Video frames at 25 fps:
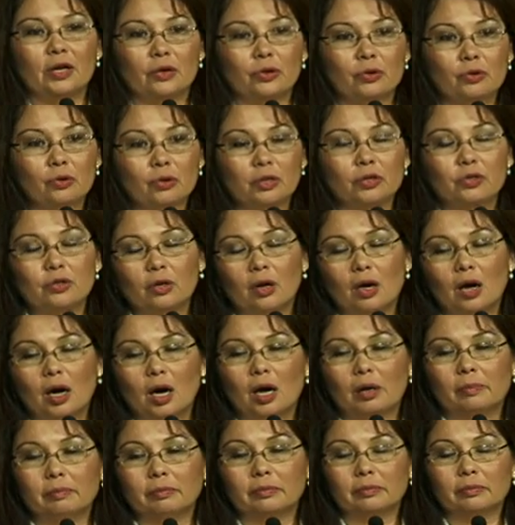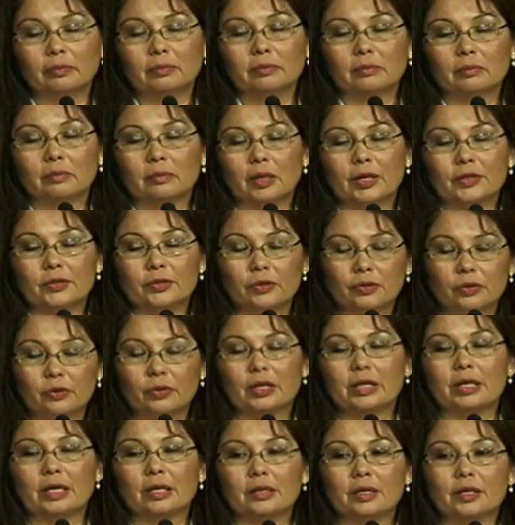Your job as the
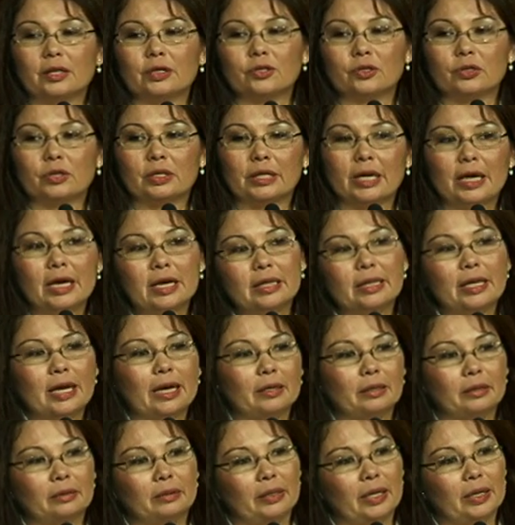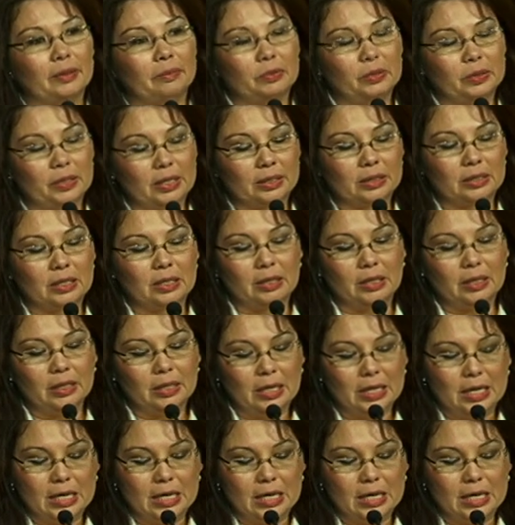door gunner is to take that 60